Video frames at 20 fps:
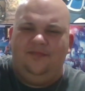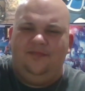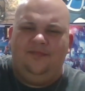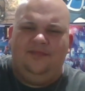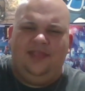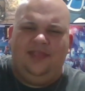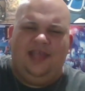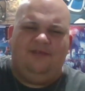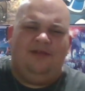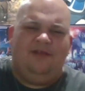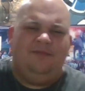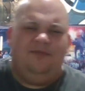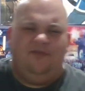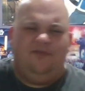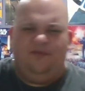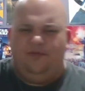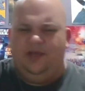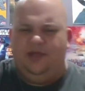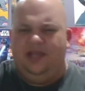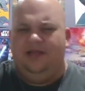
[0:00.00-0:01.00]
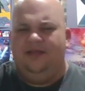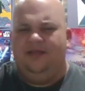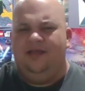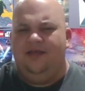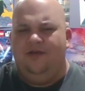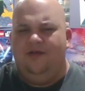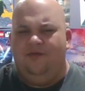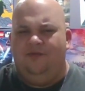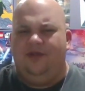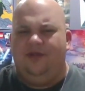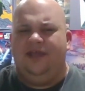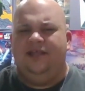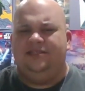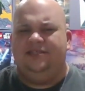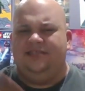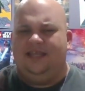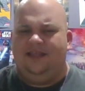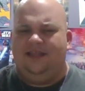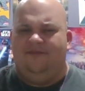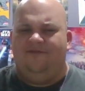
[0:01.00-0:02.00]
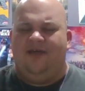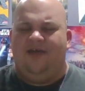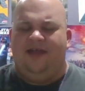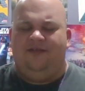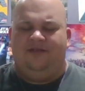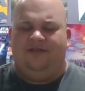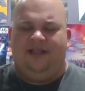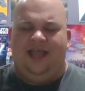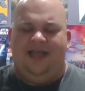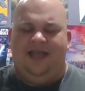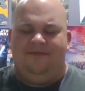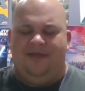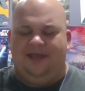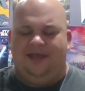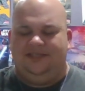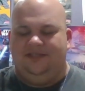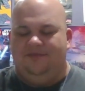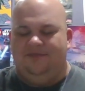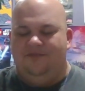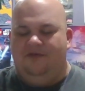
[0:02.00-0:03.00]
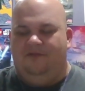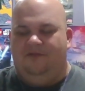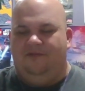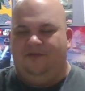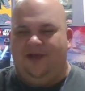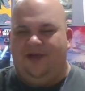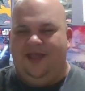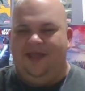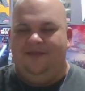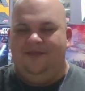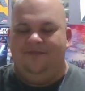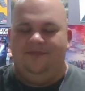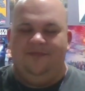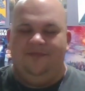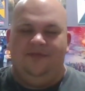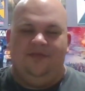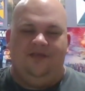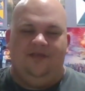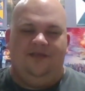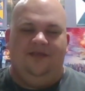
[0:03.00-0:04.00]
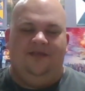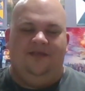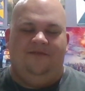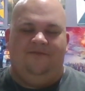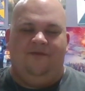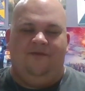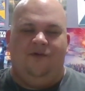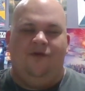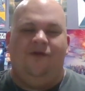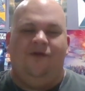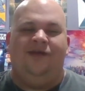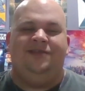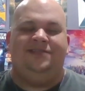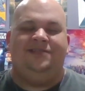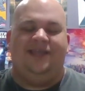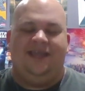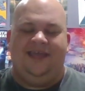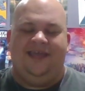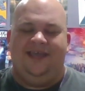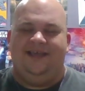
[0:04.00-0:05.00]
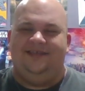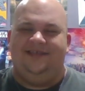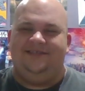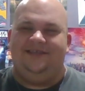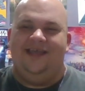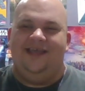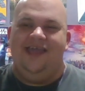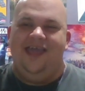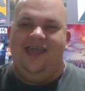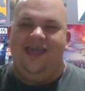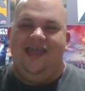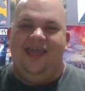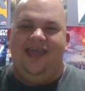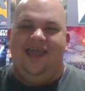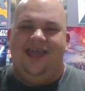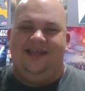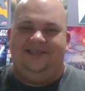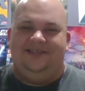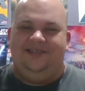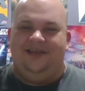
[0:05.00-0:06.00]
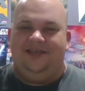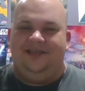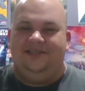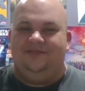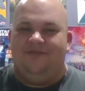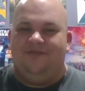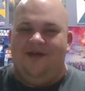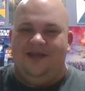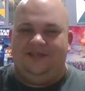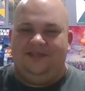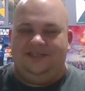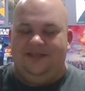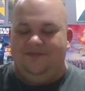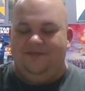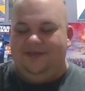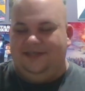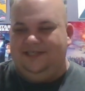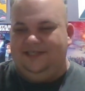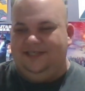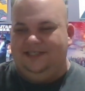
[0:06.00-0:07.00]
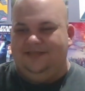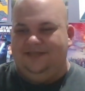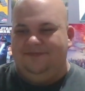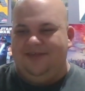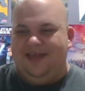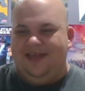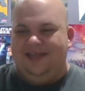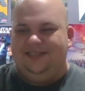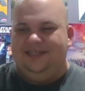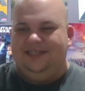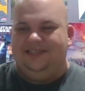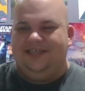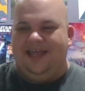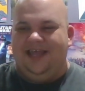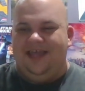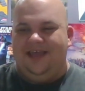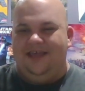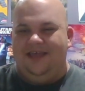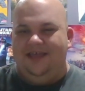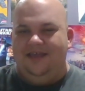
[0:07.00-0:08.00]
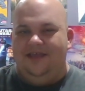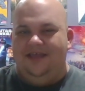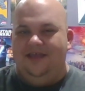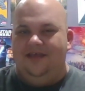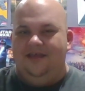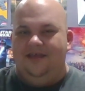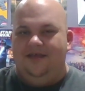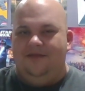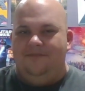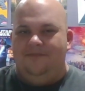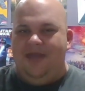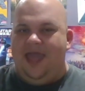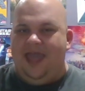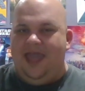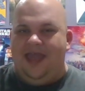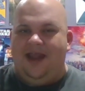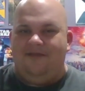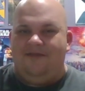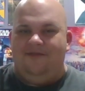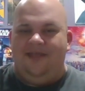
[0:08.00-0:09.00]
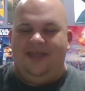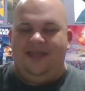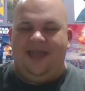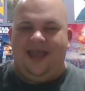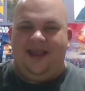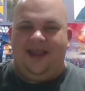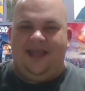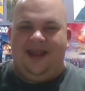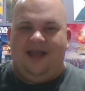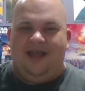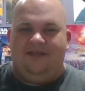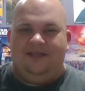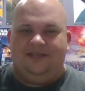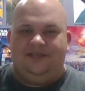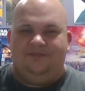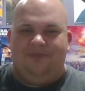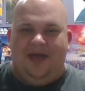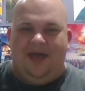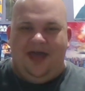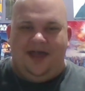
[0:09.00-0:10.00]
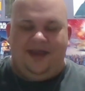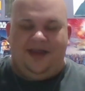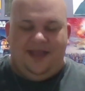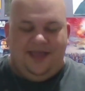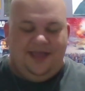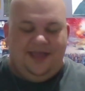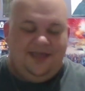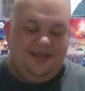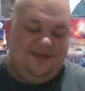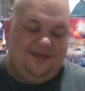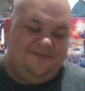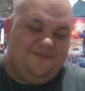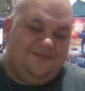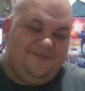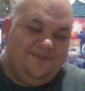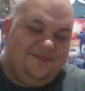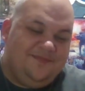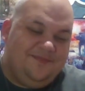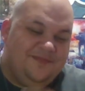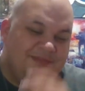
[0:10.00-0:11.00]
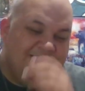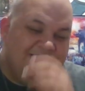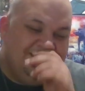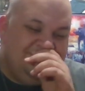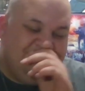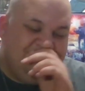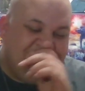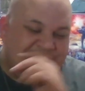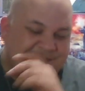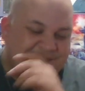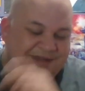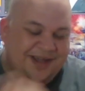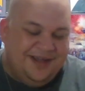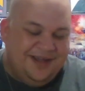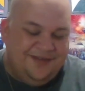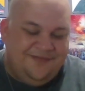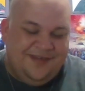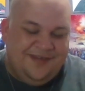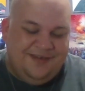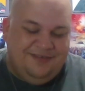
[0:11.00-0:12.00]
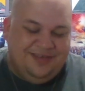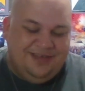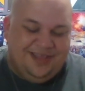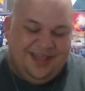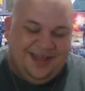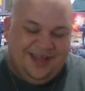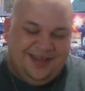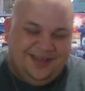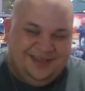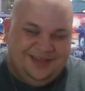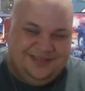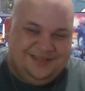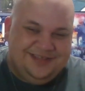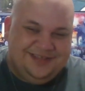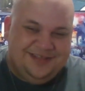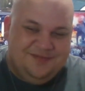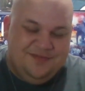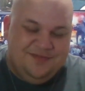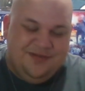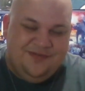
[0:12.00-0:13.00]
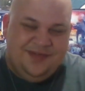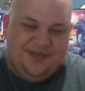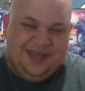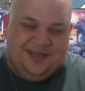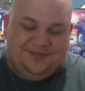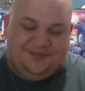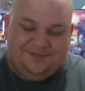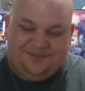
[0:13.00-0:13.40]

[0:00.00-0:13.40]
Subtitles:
like right before we get into like the final climax of the movie, right? They're in the forest, they kiss, and Chucky's watching them. He sees them kiss, and he's like, "Man, I really gotta get out of this body." It's one of my favorite lines in the movie.